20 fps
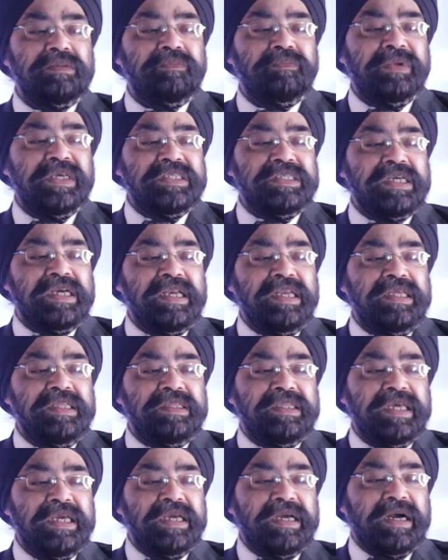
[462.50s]
basically
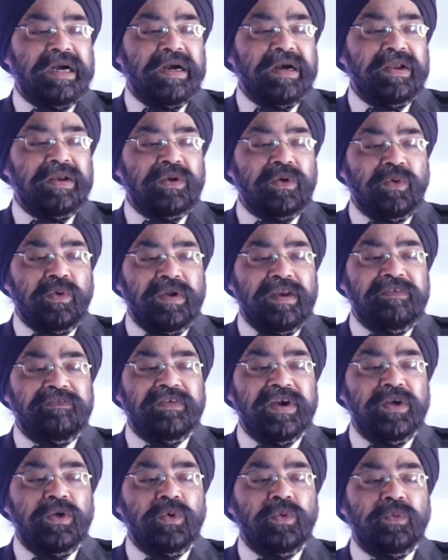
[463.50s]
they are
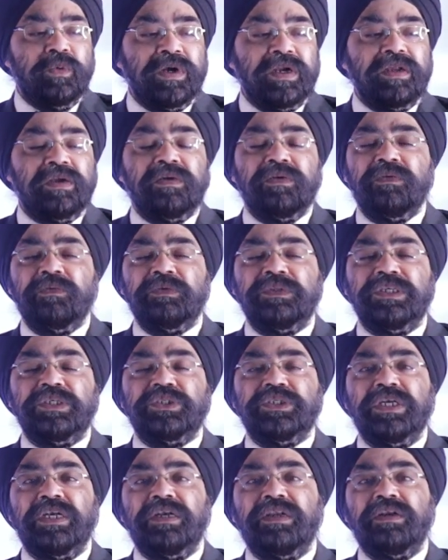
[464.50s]
qualified to work with the
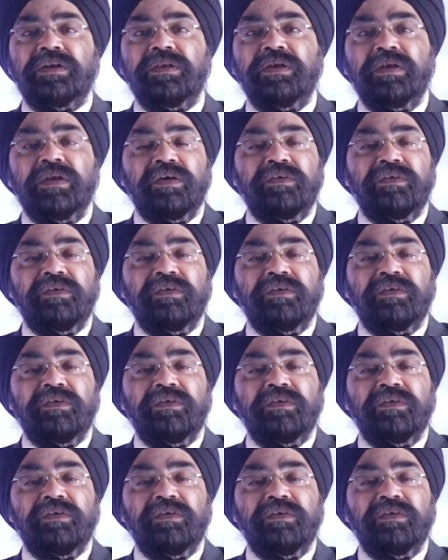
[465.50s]
children